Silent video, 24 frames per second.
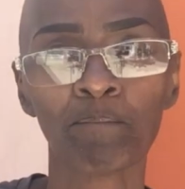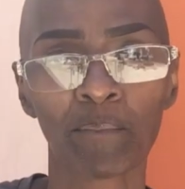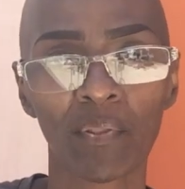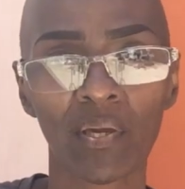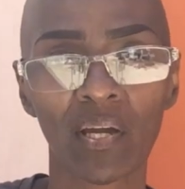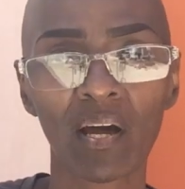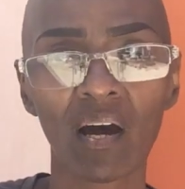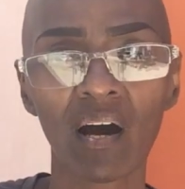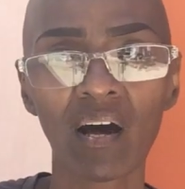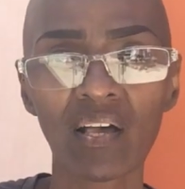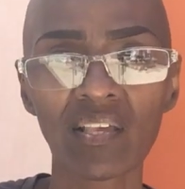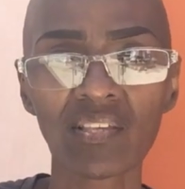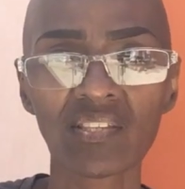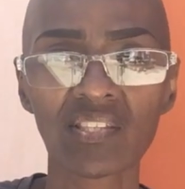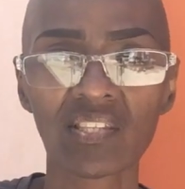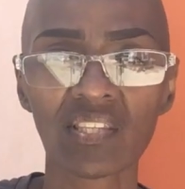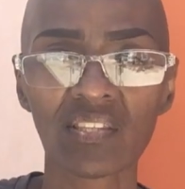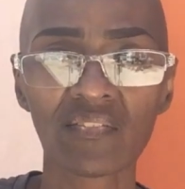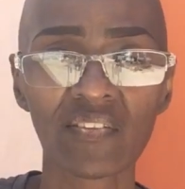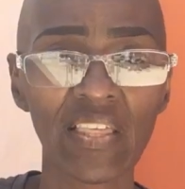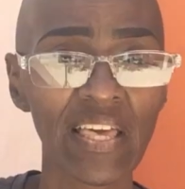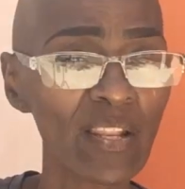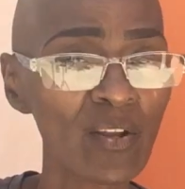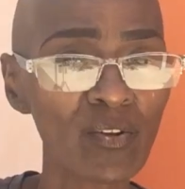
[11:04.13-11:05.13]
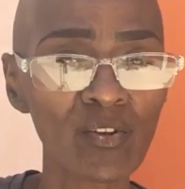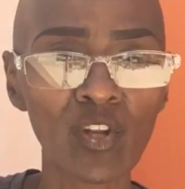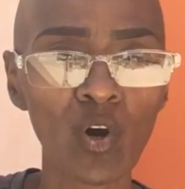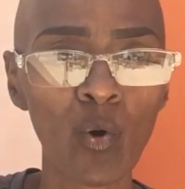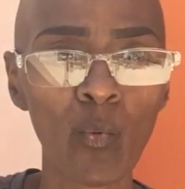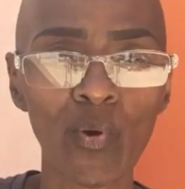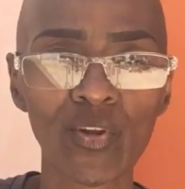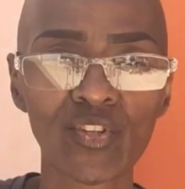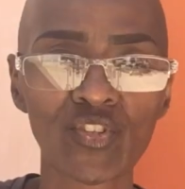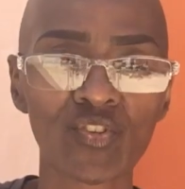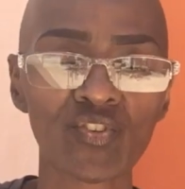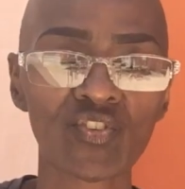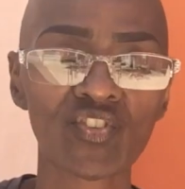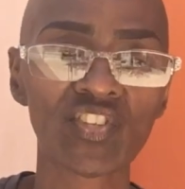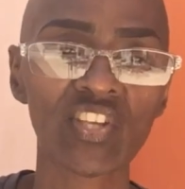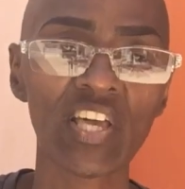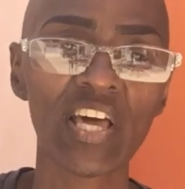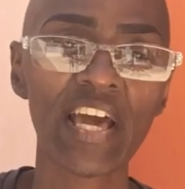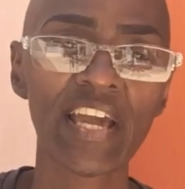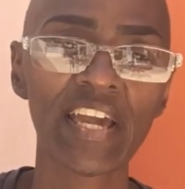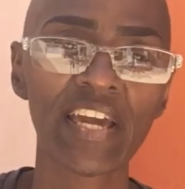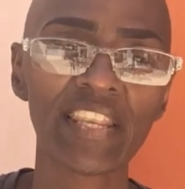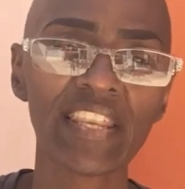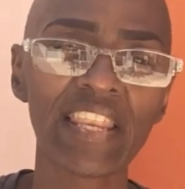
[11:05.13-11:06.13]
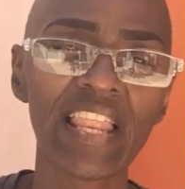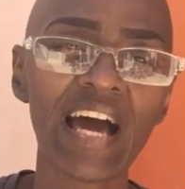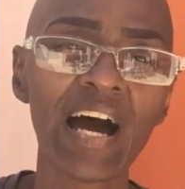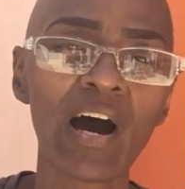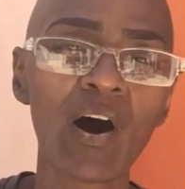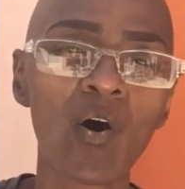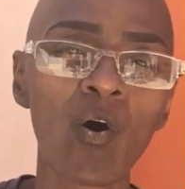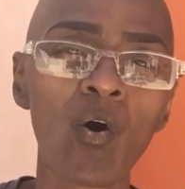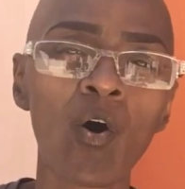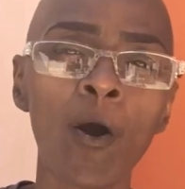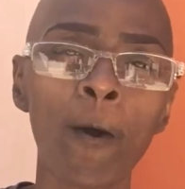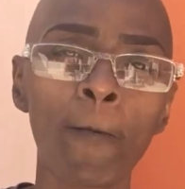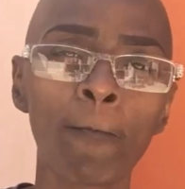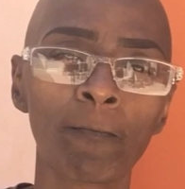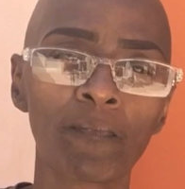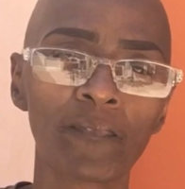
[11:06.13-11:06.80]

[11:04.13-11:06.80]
because they don't know what you're saying, and now